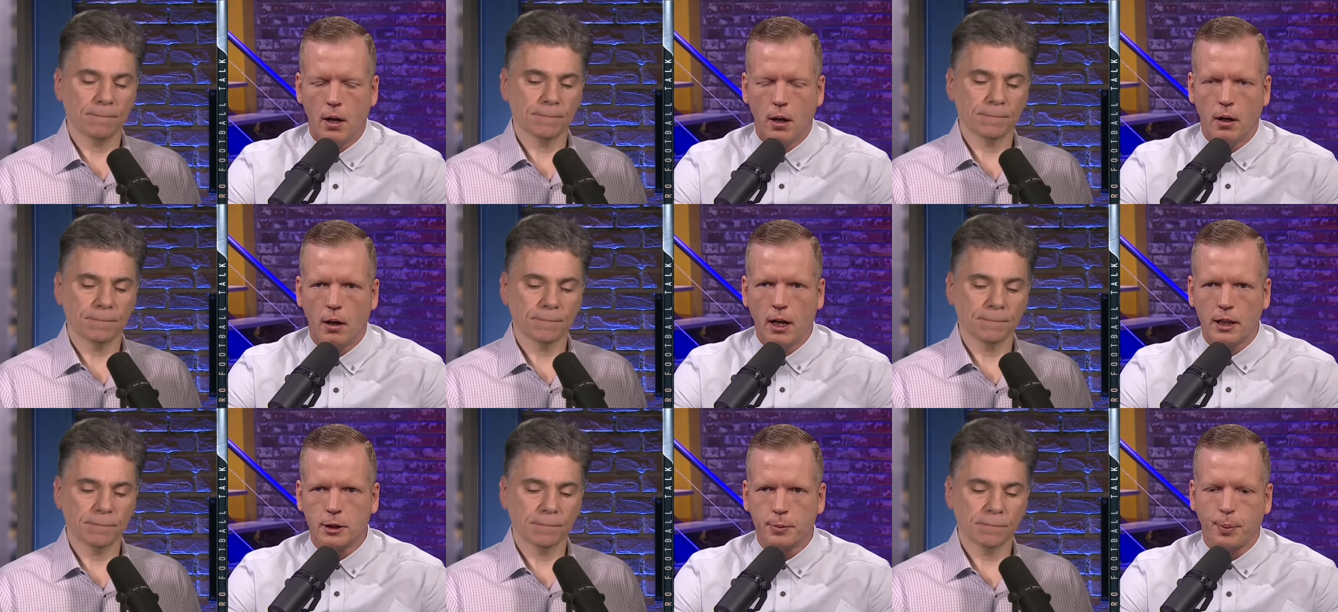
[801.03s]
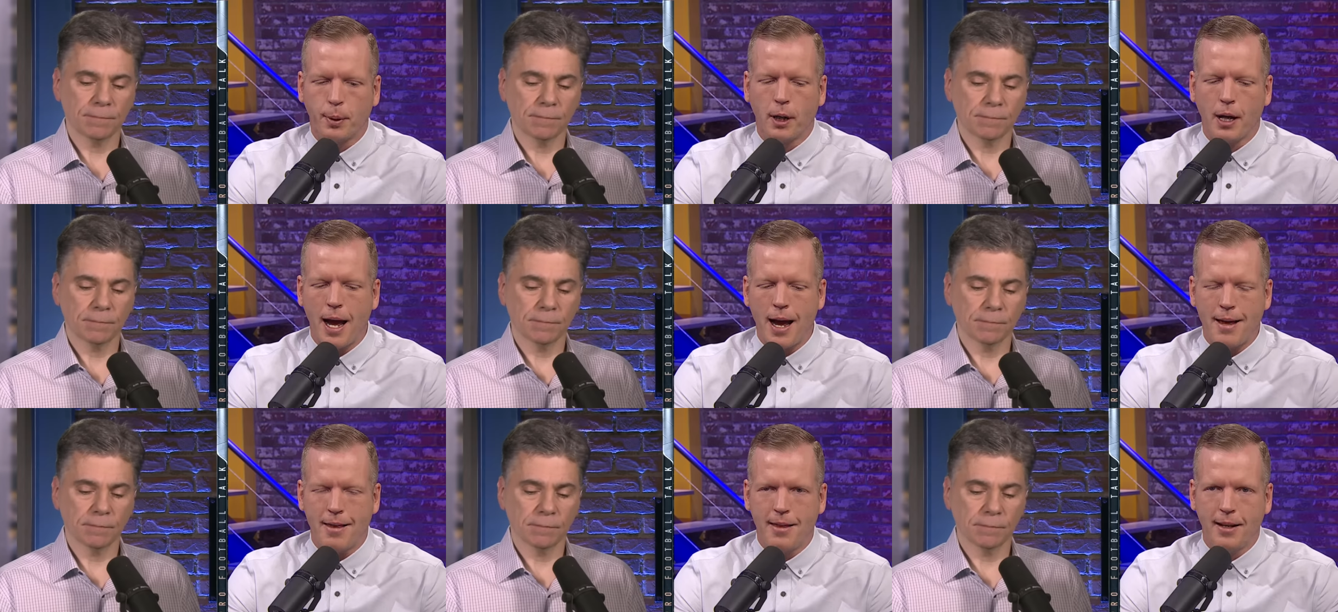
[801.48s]
Speaker 1: let's
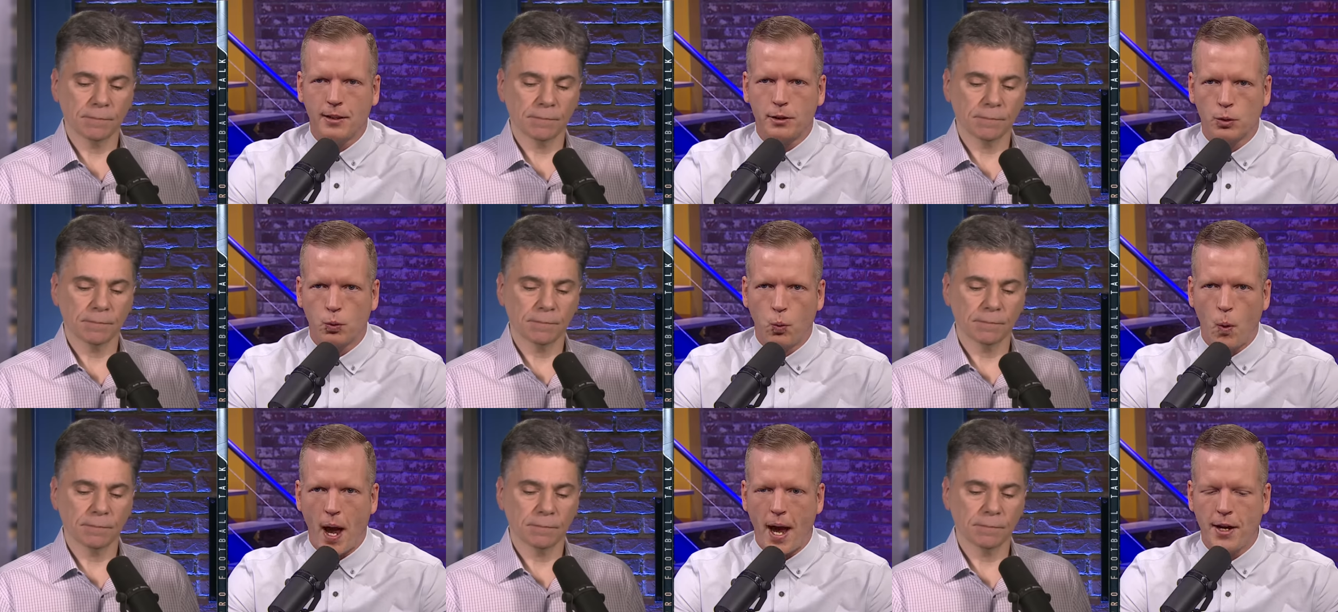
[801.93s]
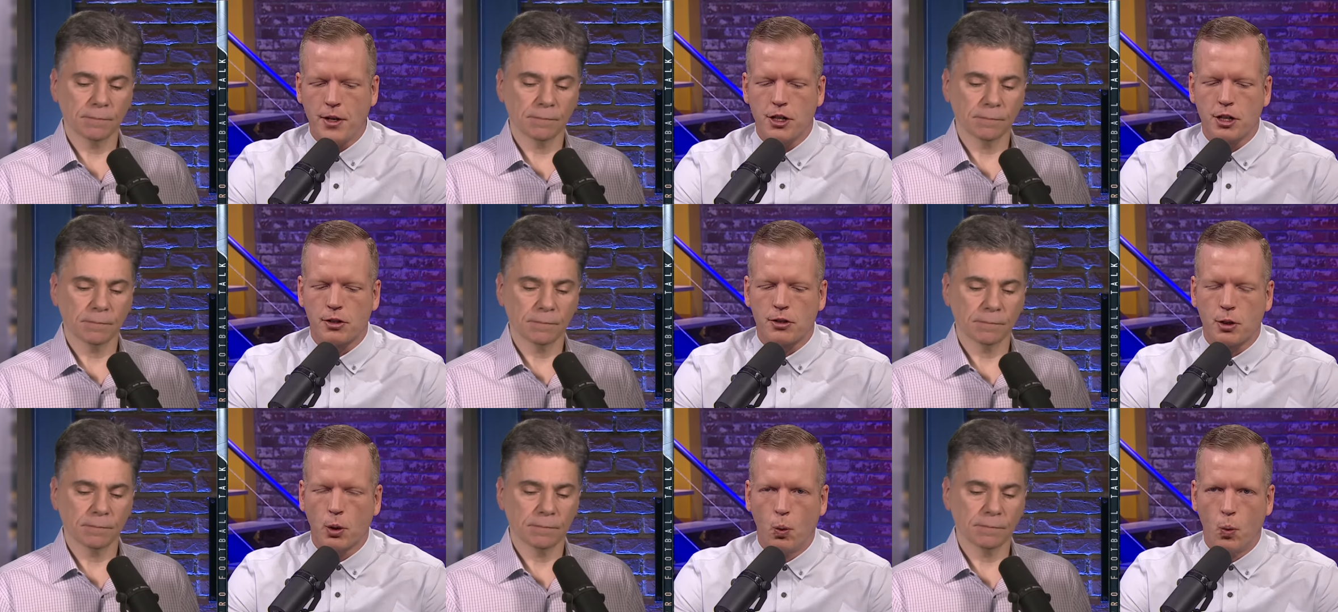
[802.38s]
play this way
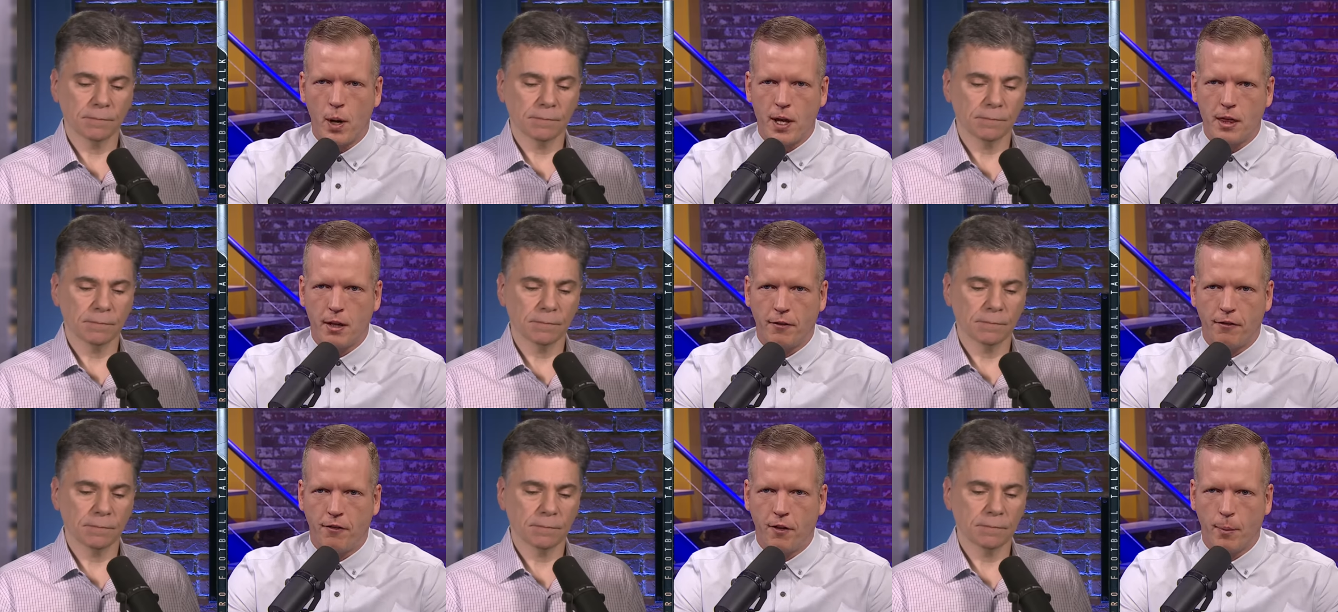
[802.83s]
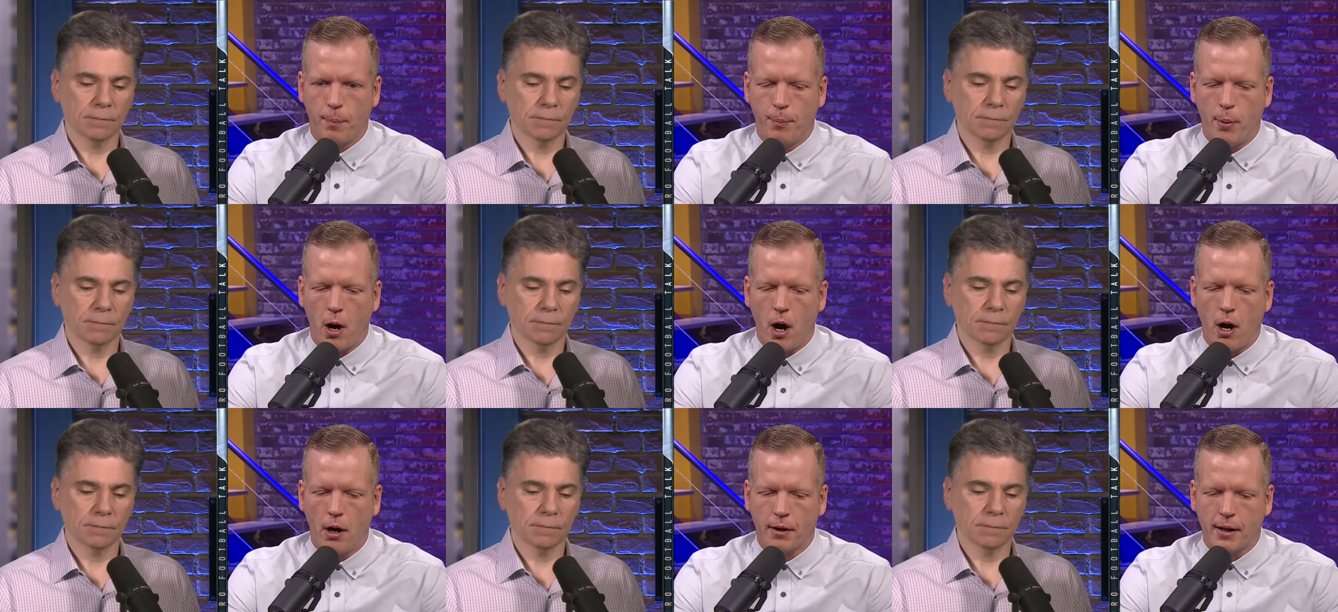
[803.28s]
just to win the
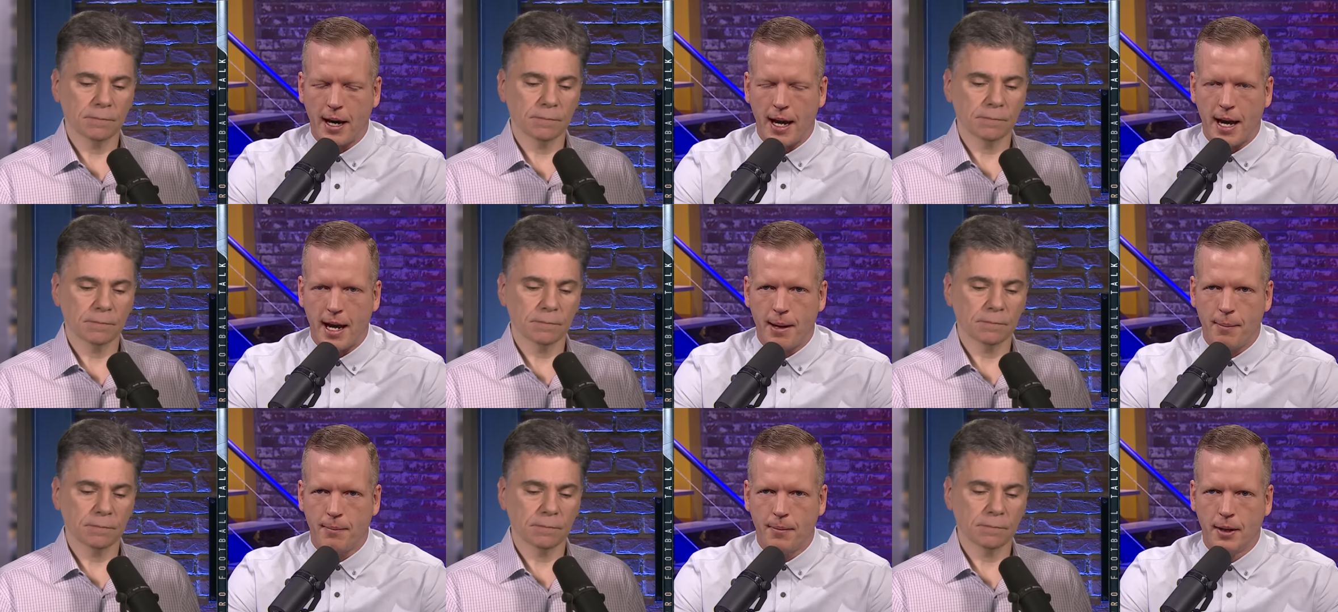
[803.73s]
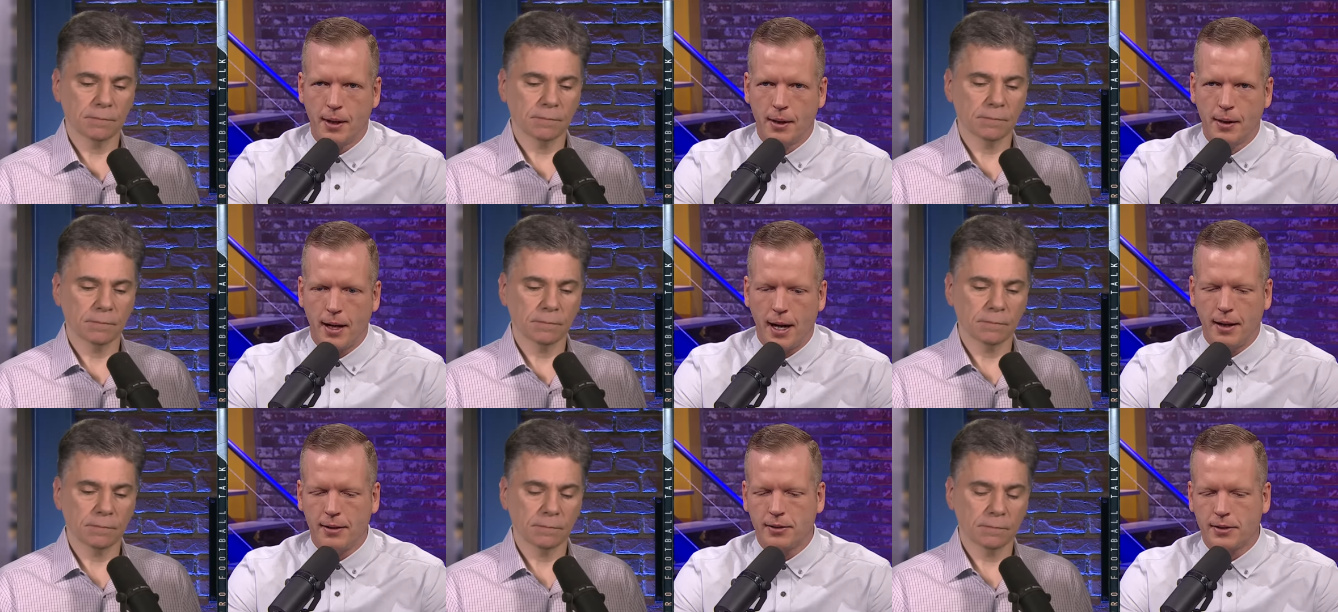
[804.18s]
football game
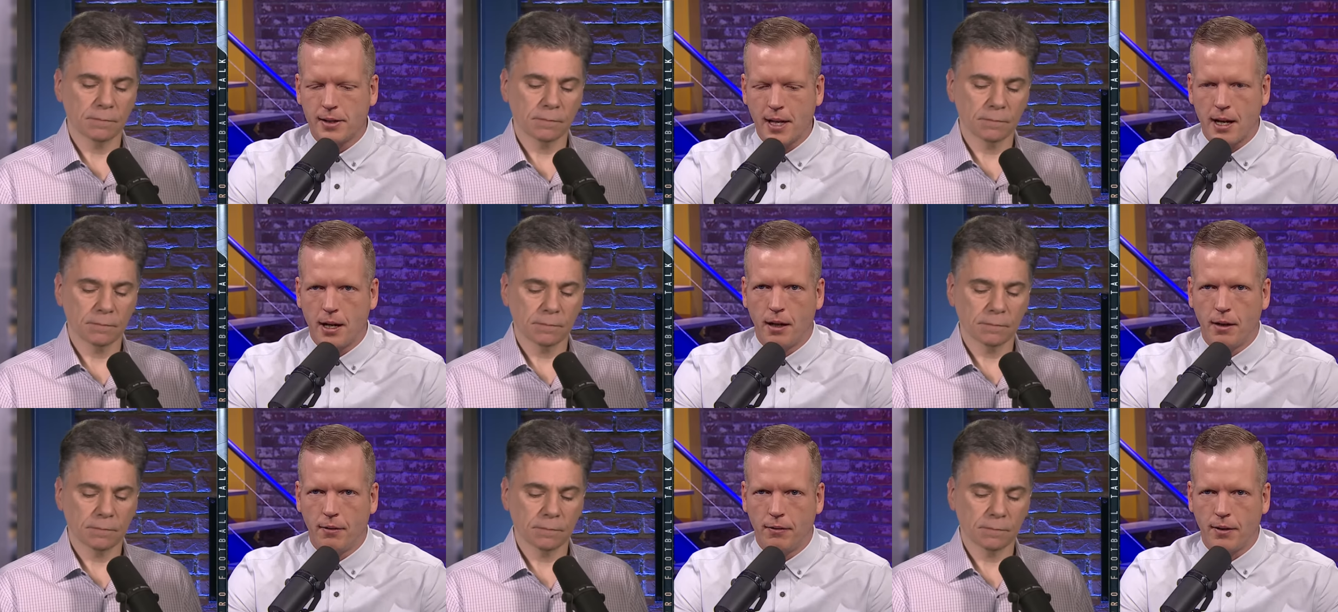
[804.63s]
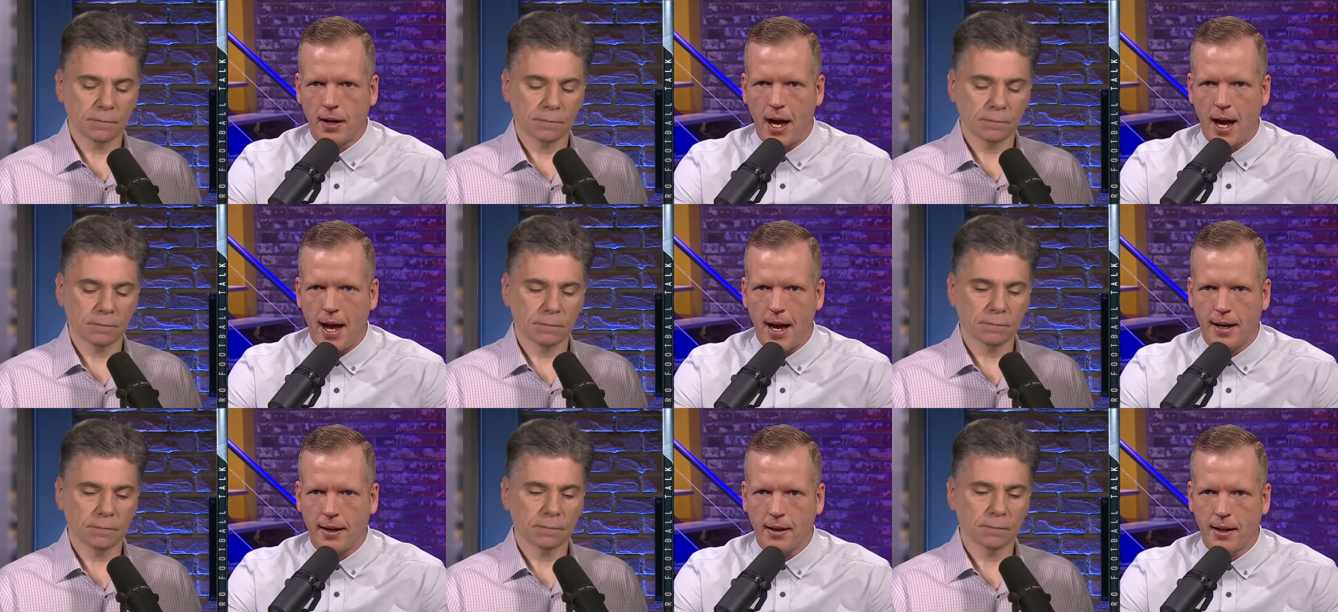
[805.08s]
instead of
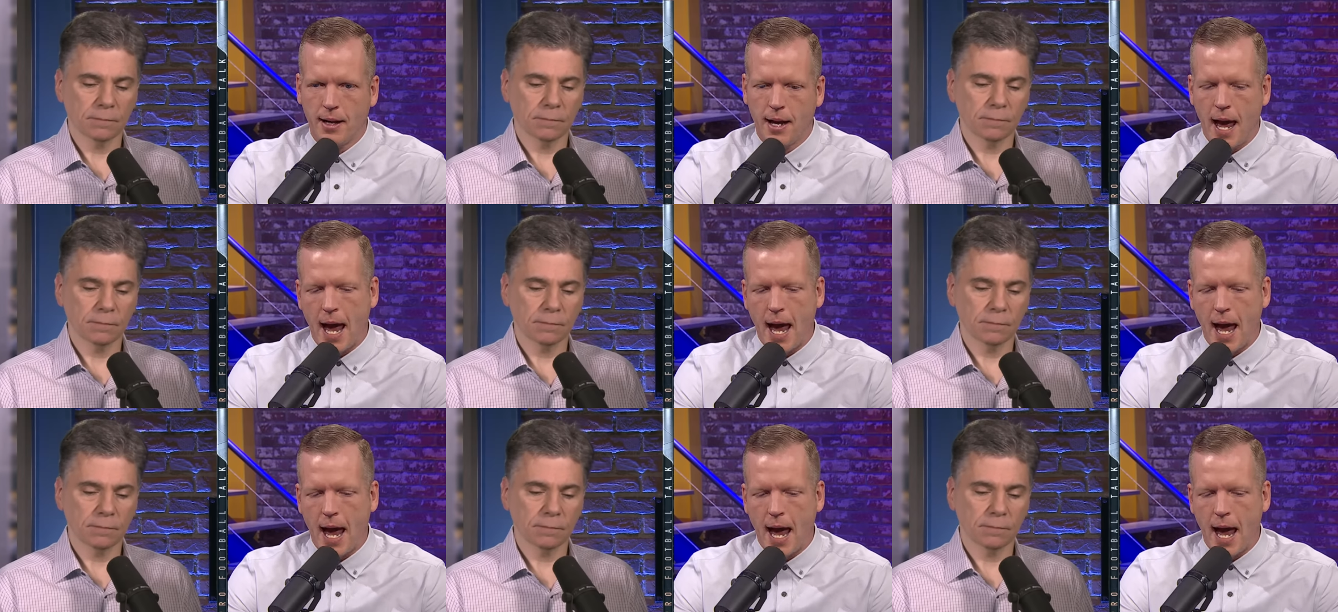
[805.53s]
like,